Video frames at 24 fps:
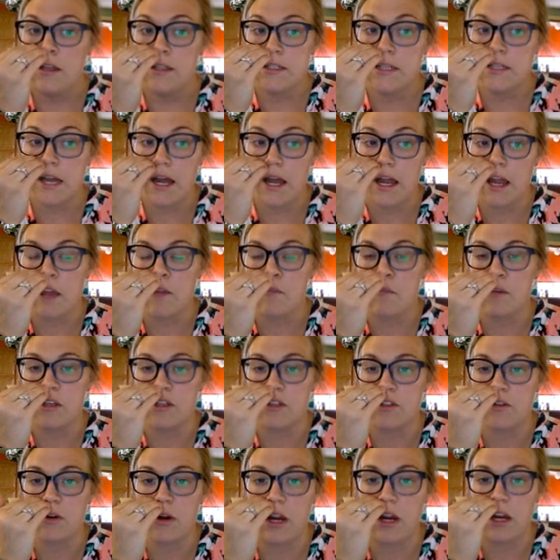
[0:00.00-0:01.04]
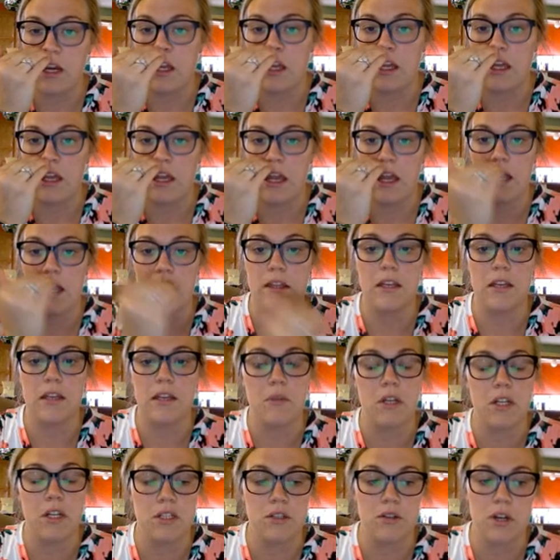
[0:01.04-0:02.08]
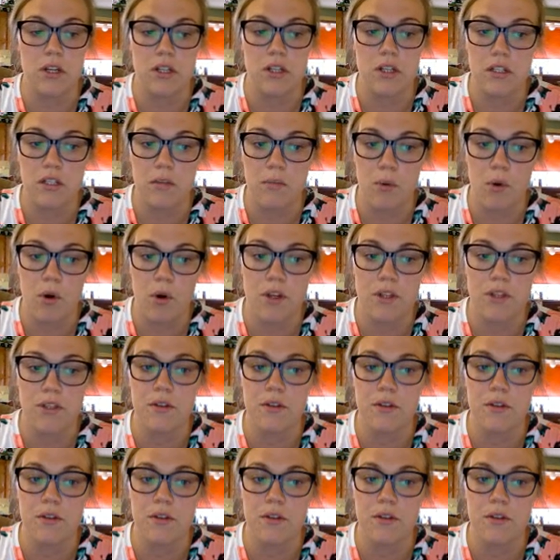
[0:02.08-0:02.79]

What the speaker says: time and training and the administration support,